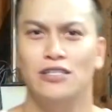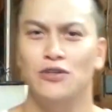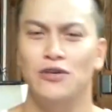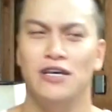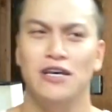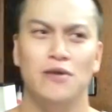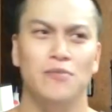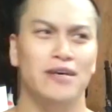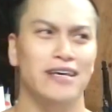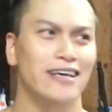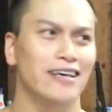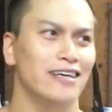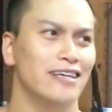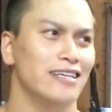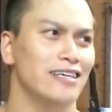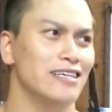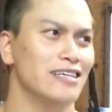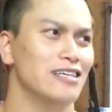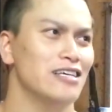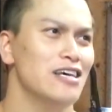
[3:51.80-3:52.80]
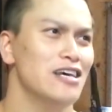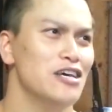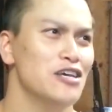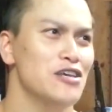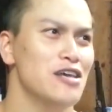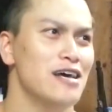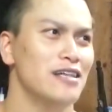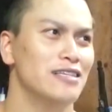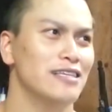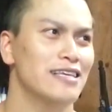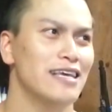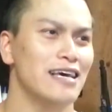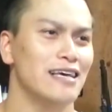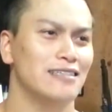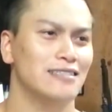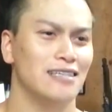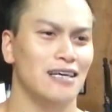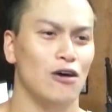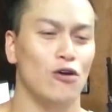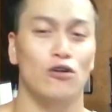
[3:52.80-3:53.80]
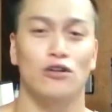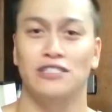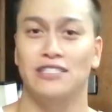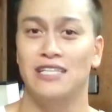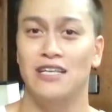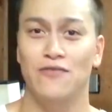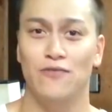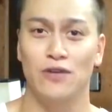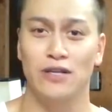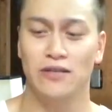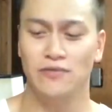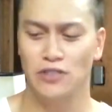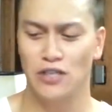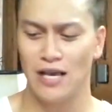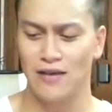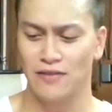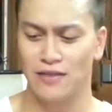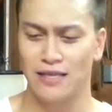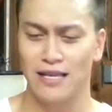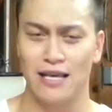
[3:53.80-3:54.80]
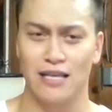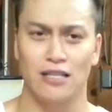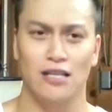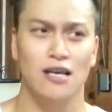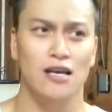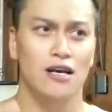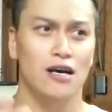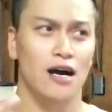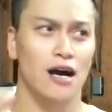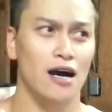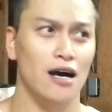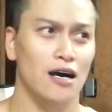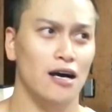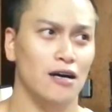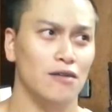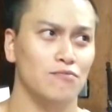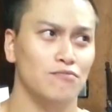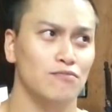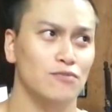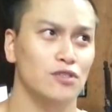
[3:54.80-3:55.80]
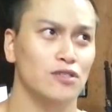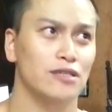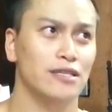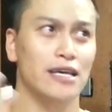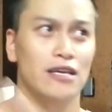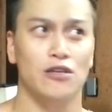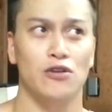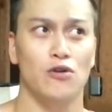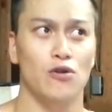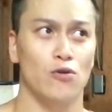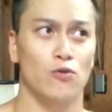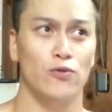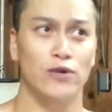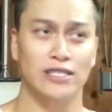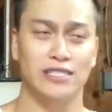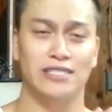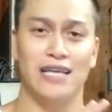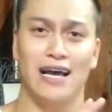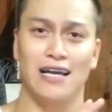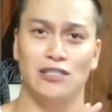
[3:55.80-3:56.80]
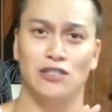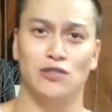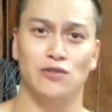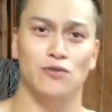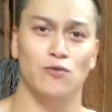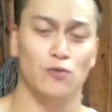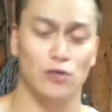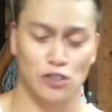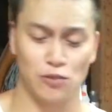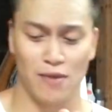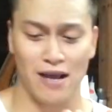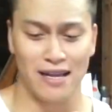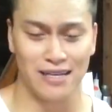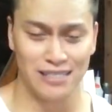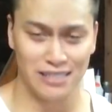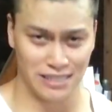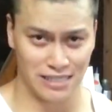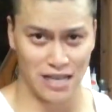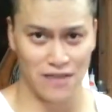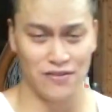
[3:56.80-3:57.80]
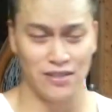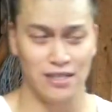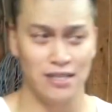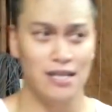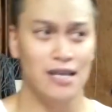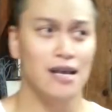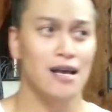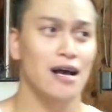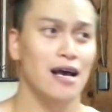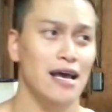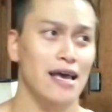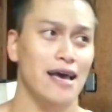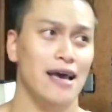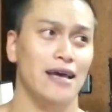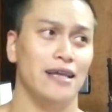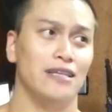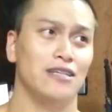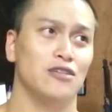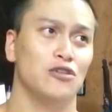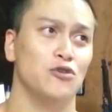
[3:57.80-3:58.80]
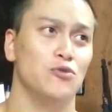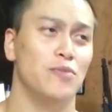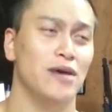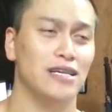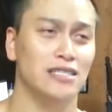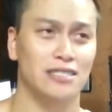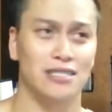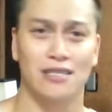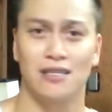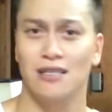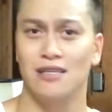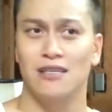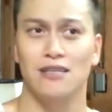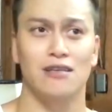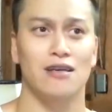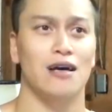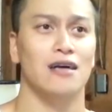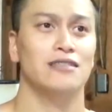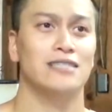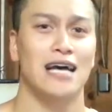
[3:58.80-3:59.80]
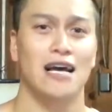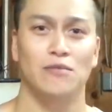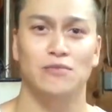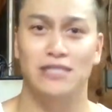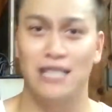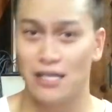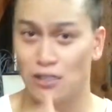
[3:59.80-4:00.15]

to him, you have to get, or Steve Reeves, you have to get your wrist size, which mine is 7, and you basically times